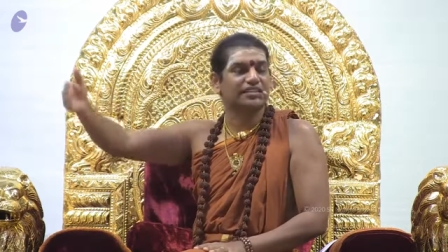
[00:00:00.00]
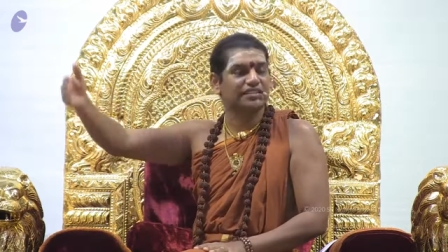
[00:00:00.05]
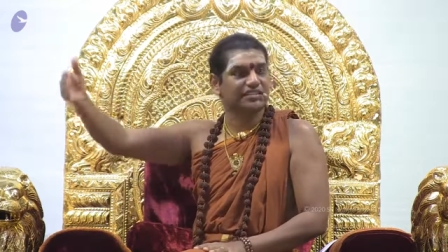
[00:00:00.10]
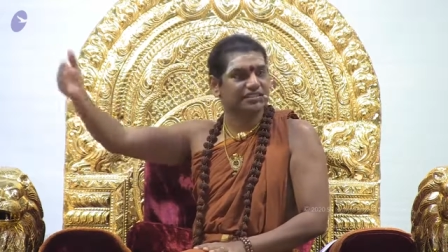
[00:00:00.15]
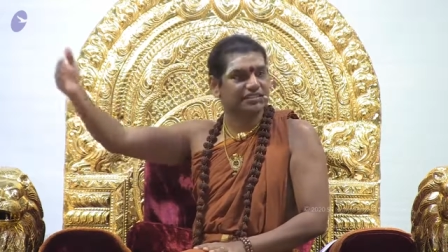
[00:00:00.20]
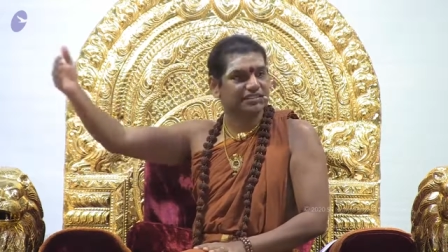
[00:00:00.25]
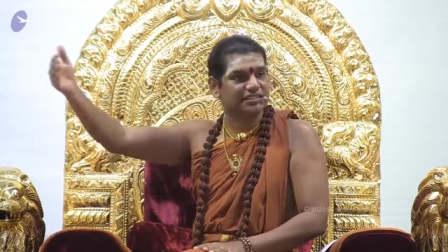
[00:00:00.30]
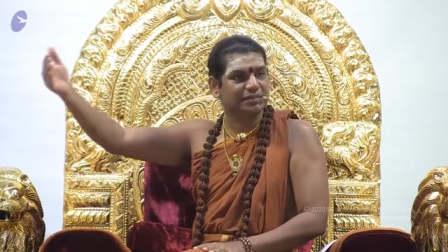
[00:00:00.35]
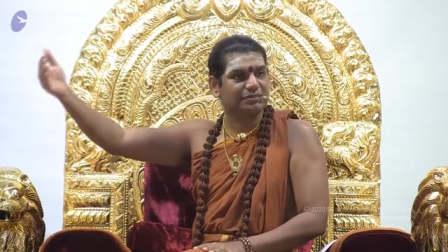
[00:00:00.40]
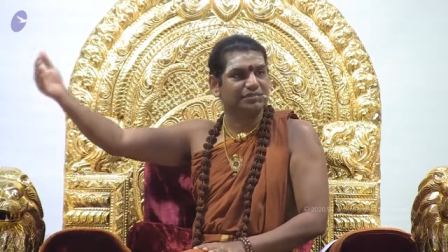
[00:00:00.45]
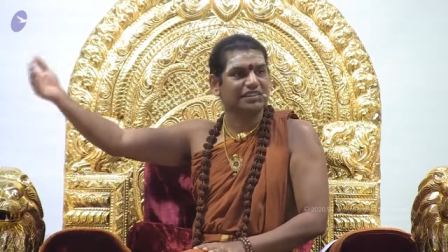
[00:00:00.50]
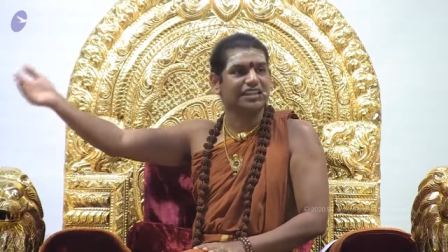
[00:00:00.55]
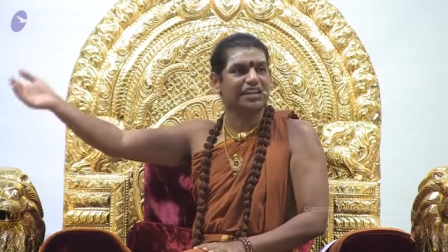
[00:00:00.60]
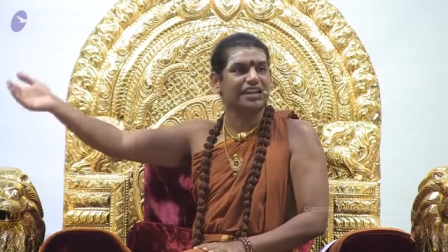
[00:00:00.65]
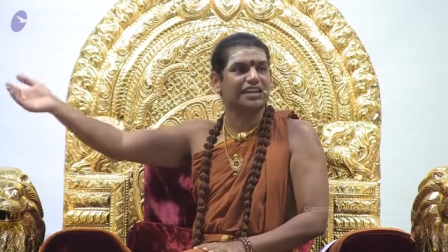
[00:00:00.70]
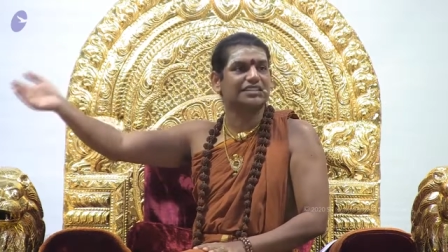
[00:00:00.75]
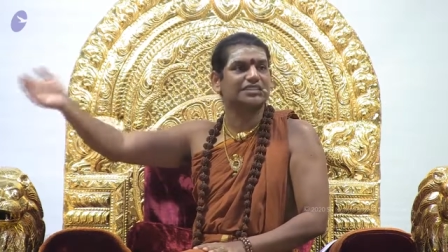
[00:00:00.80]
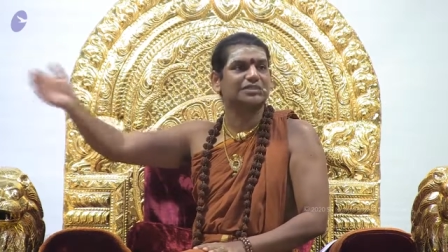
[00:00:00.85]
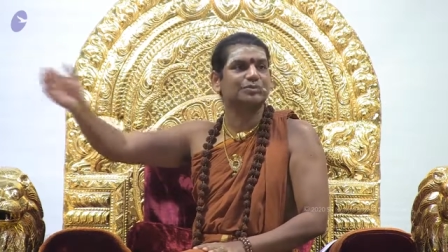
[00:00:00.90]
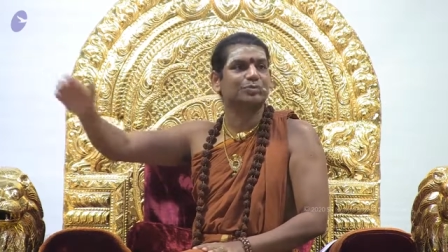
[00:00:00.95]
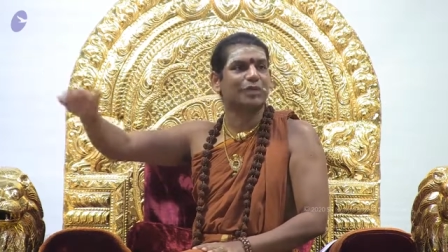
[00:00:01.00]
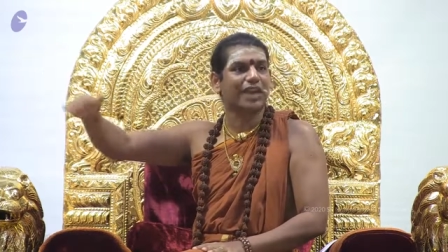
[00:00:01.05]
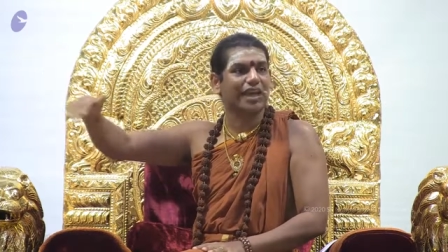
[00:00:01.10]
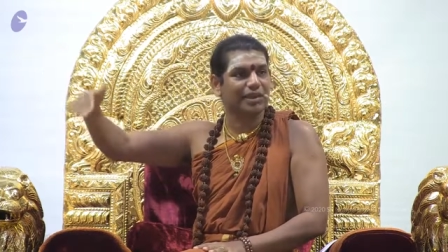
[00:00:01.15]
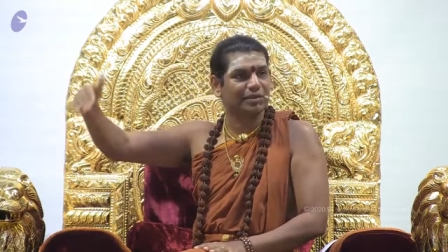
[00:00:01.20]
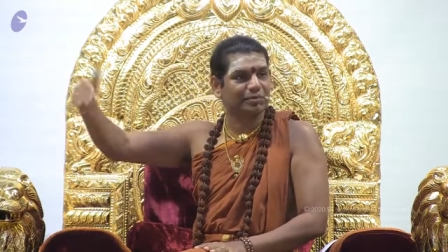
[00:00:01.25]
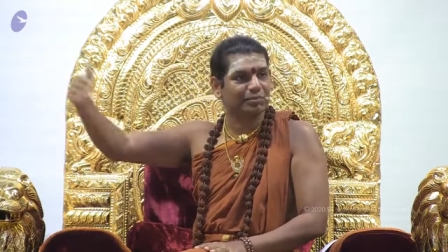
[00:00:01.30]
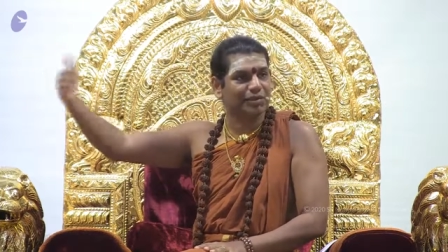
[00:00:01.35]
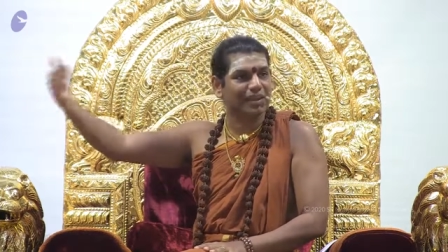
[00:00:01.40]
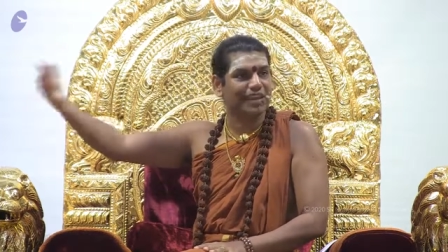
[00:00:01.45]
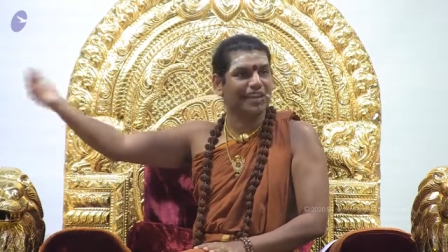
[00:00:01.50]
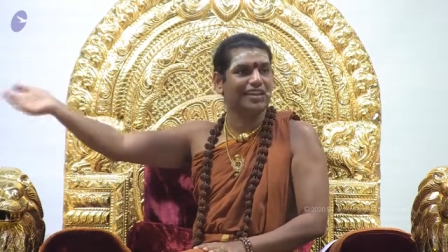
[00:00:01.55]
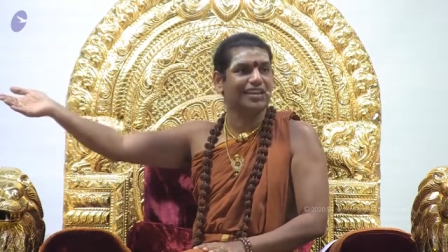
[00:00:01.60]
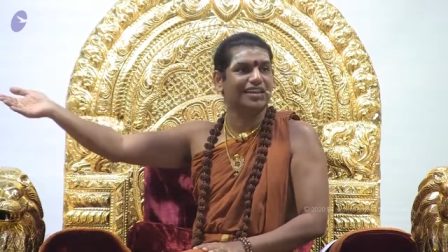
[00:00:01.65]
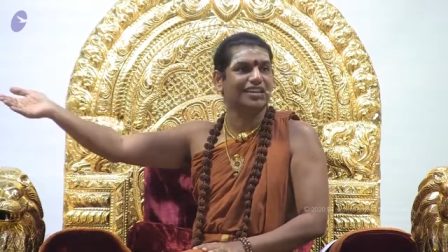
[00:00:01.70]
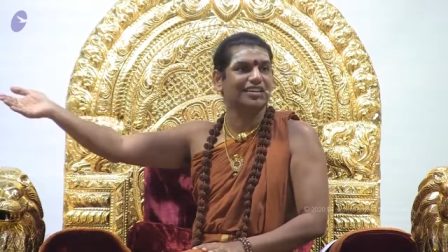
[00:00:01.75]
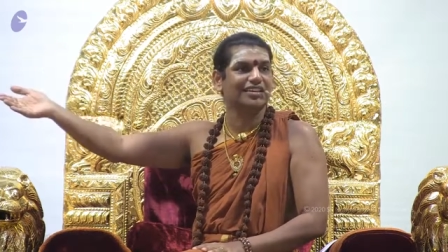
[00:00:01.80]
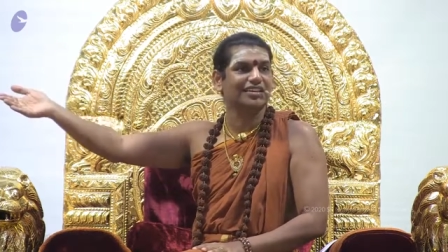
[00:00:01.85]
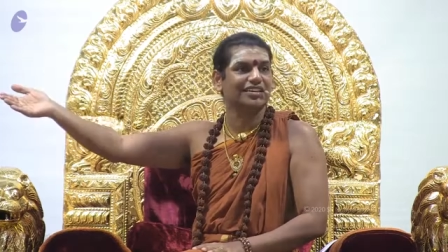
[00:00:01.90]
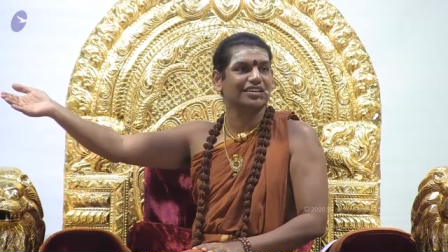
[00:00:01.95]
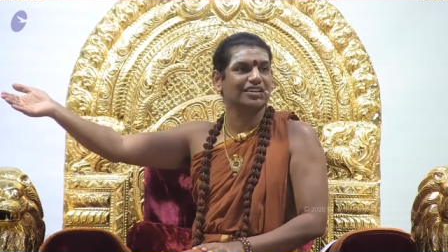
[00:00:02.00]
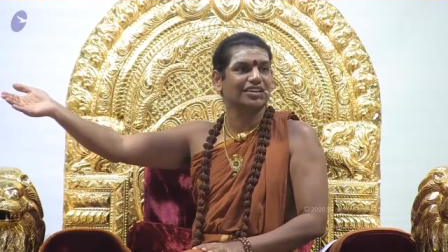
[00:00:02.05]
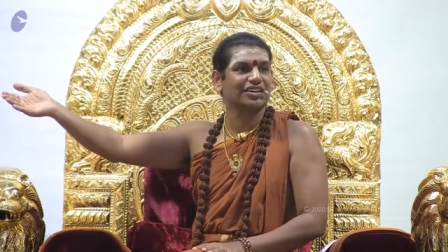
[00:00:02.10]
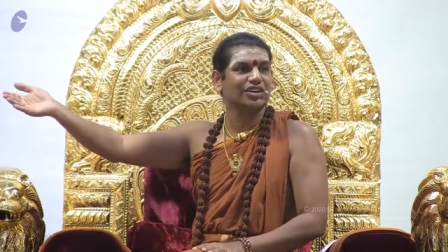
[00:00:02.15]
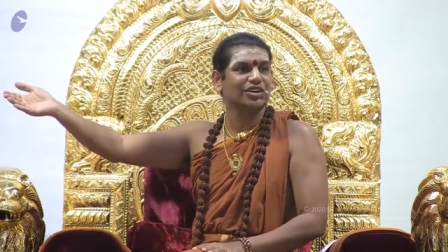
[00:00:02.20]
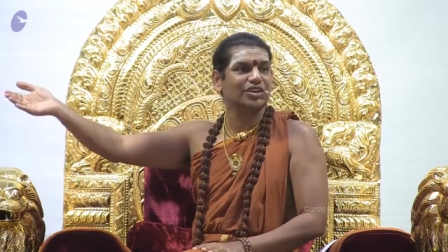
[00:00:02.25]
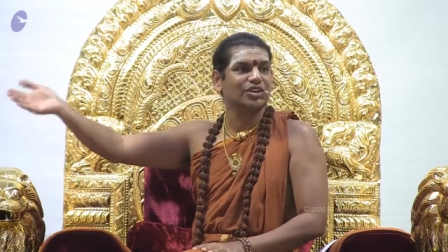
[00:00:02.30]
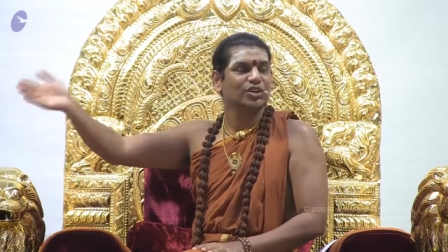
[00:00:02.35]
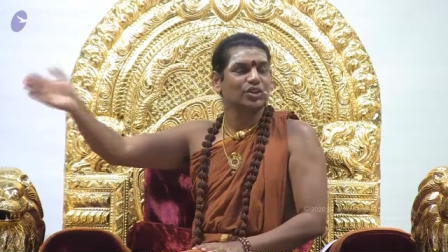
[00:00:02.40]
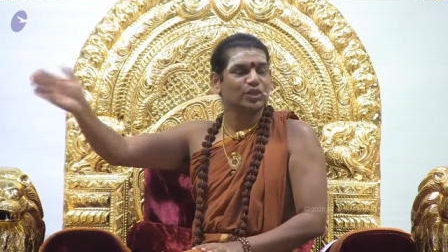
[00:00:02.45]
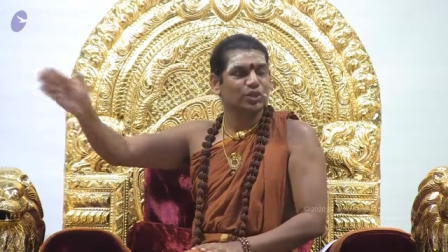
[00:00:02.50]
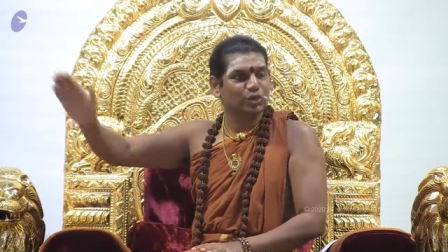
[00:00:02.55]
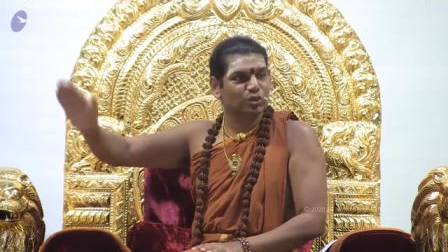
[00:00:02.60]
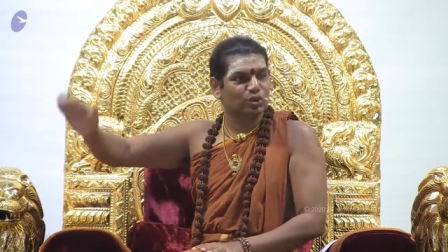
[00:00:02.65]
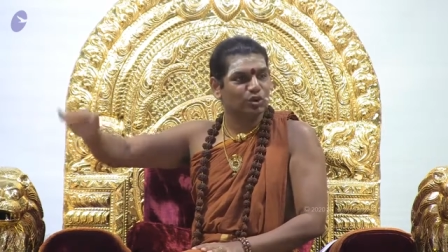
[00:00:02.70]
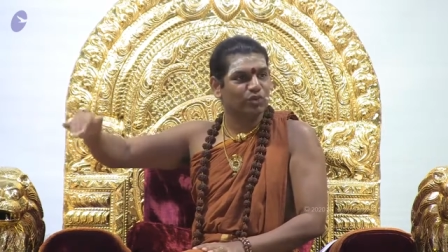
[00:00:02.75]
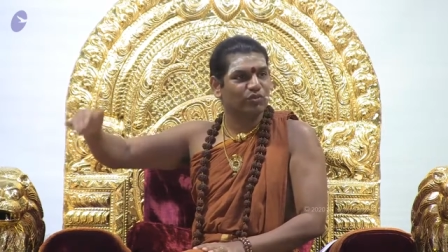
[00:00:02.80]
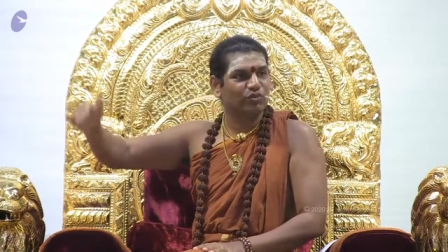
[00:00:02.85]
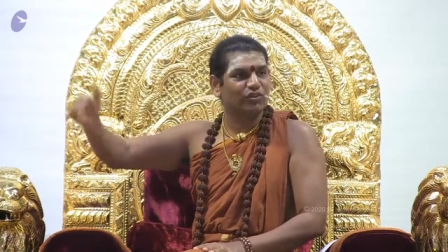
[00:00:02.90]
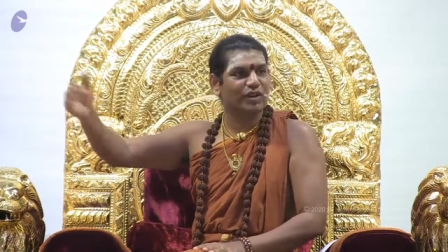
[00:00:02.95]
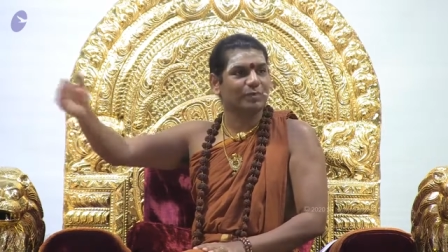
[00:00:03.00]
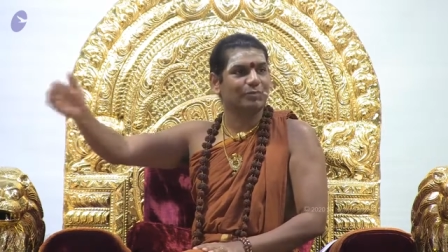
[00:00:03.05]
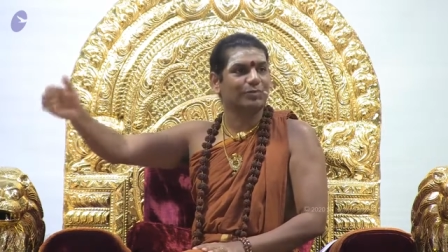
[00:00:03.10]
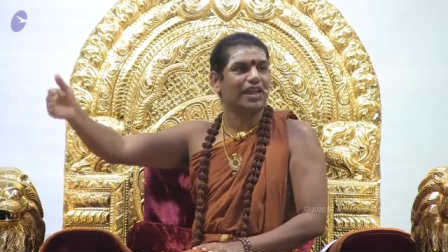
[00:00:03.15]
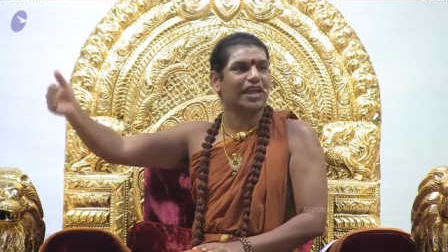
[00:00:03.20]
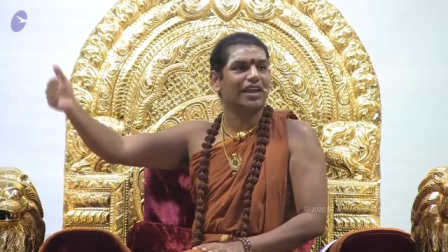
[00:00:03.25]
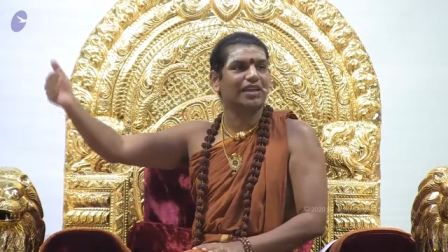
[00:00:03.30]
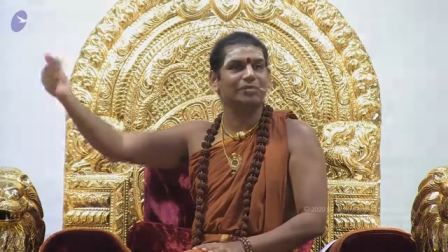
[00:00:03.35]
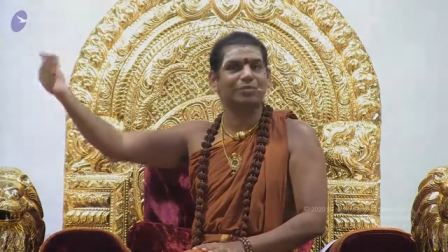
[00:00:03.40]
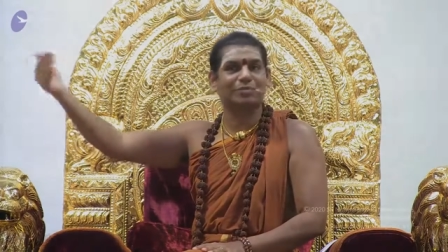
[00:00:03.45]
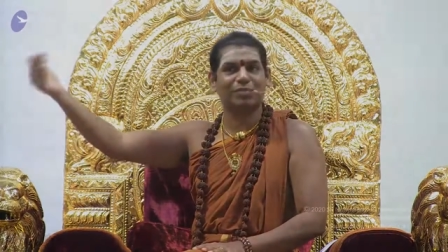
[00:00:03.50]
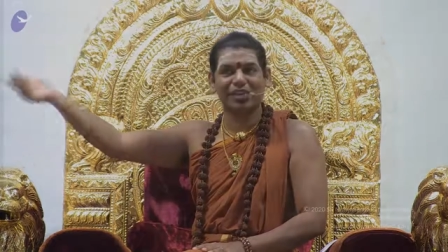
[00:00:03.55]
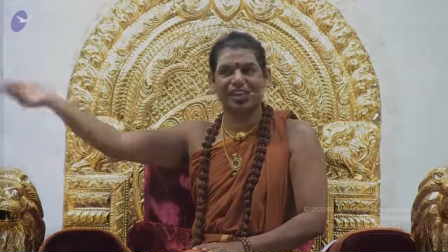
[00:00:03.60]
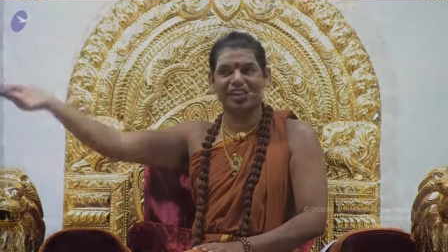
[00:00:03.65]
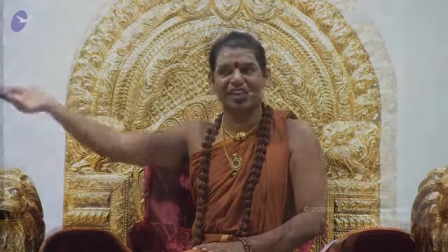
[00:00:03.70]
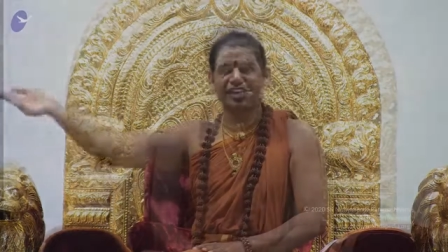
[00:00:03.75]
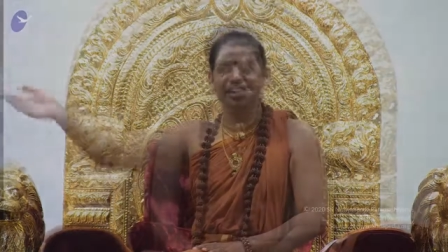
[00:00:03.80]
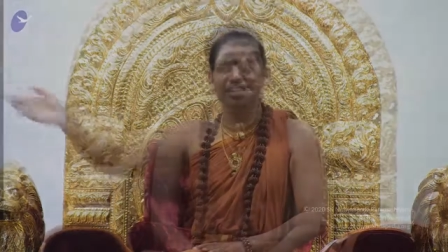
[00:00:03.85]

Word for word: something else, plan B. You go for plan B.